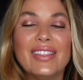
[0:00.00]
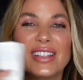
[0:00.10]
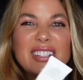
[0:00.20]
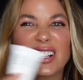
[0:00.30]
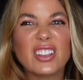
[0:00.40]

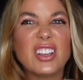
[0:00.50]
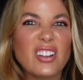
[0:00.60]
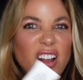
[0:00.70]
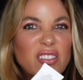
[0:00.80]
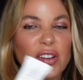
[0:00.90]
that's technically
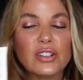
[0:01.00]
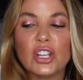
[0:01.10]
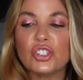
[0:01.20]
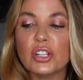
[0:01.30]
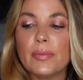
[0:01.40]
not a
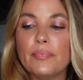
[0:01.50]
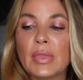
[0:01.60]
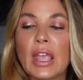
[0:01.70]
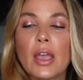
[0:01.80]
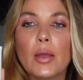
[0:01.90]

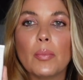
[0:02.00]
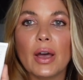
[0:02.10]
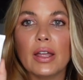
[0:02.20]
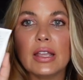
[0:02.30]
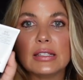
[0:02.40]
foundation
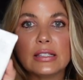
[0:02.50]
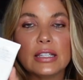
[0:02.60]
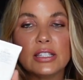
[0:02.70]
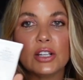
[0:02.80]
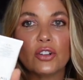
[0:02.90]
but is it
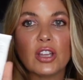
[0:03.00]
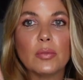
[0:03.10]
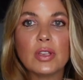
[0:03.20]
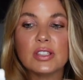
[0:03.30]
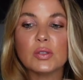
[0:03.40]
CC
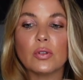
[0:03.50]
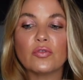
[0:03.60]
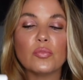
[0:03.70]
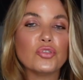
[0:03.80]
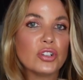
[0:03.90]
cream, is this one
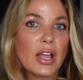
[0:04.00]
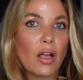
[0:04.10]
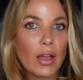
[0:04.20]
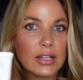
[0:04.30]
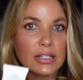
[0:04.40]
from
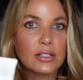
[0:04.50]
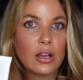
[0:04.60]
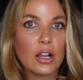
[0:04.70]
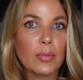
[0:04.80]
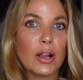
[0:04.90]
Chanel. I did
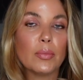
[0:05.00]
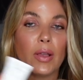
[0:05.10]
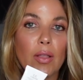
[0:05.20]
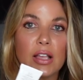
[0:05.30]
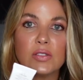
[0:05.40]
talk about it in
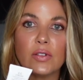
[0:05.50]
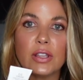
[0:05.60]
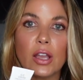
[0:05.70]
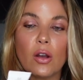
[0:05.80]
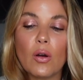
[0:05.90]
my last
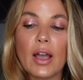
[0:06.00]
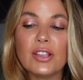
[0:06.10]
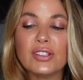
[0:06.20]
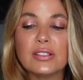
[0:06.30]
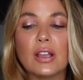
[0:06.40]
video. I
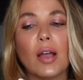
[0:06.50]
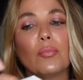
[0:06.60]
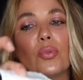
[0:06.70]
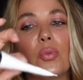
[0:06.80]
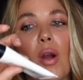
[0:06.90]
just,
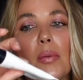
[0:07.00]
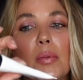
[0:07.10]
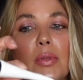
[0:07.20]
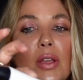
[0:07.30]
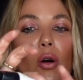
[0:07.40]
I'm
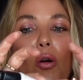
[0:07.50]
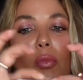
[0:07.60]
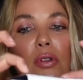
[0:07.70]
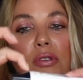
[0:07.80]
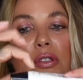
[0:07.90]
probably
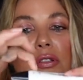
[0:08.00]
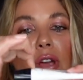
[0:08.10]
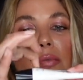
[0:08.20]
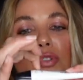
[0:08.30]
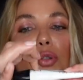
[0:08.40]
almost,
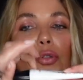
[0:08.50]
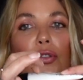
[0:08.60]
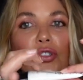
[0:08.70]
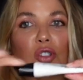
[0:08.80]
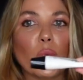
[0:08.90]
I'm two
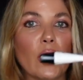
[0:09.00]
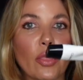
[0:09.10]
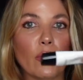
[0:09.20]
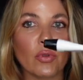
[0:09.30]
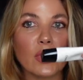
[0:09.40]
thirds of the way
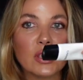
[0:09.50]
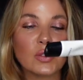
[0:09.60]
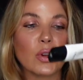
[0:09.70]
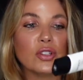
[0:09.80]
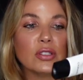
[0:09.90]
through this,
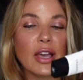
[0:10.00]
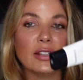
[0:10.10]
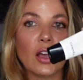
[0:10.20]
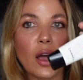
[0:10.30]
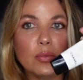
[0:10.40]
so I just
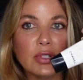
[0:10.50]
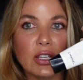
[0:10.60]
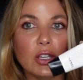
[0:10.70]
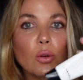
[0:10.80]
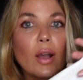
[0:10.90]
had to
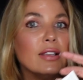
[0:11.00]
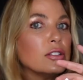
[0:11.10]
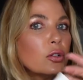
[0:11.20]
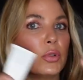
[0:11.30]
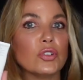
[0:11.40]
update you. I
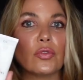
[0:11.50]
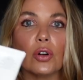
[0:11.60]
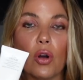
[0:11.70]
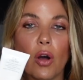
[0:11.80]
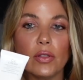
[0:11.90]
still reach
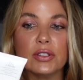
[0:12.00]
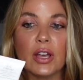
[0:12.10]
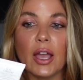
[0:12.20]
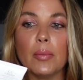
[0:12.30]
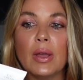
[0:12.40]
for it all the
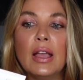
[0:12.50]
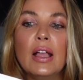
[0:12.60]
time.